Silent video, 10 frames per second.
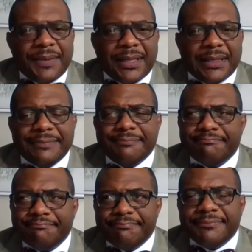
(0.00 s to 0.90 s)
I'm like,
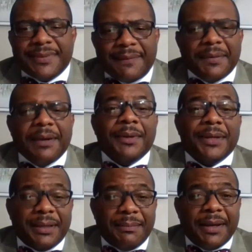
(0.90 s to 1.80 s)
I'm
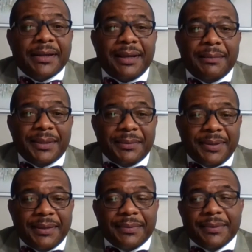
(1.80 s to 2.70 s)
gonna get my name in the
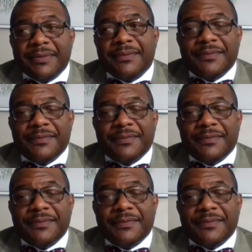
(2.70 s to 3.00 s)
paper